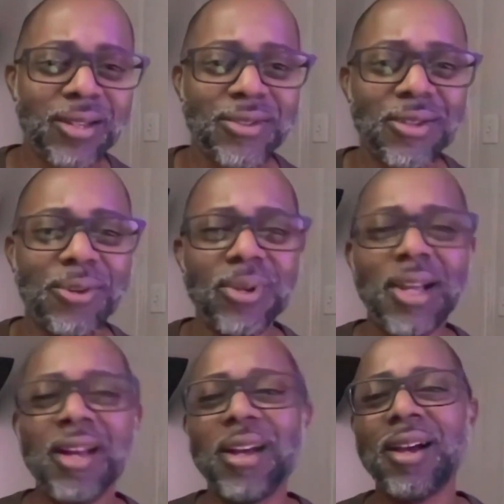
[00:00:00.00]
So
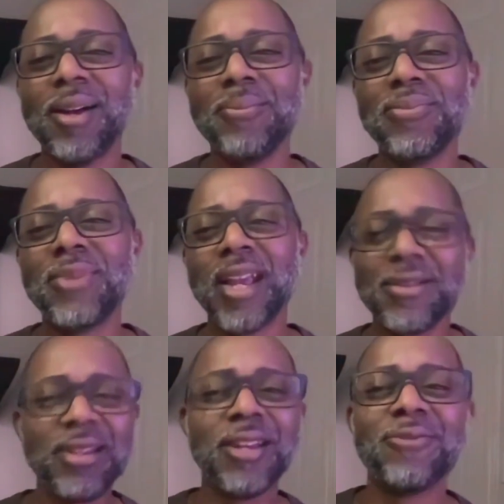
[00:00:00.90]

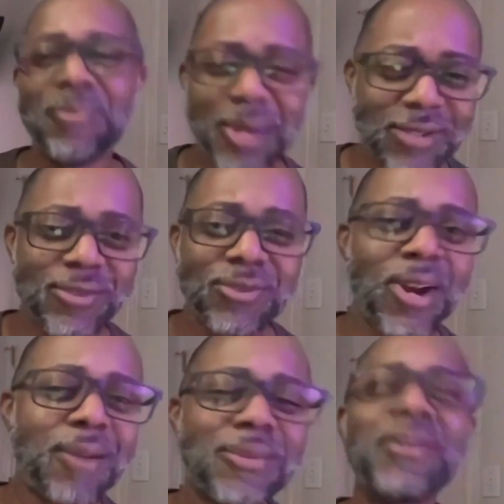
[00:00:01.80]
thanks again for my
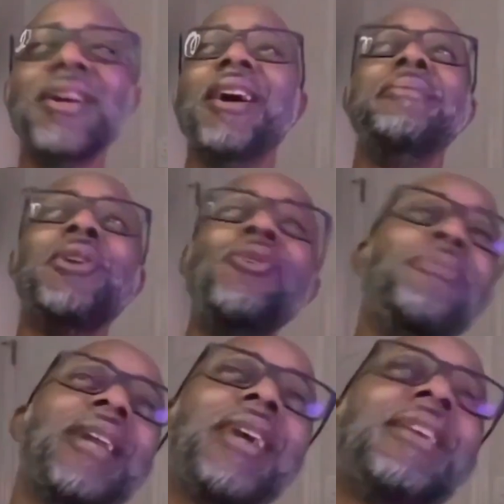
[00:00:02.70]
subscribers. I'm
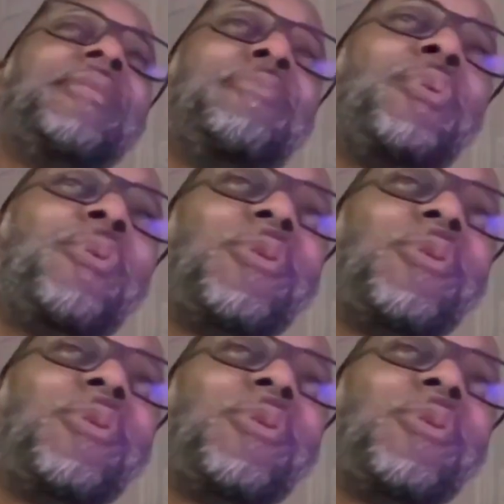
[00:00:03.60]
hoping I get more. I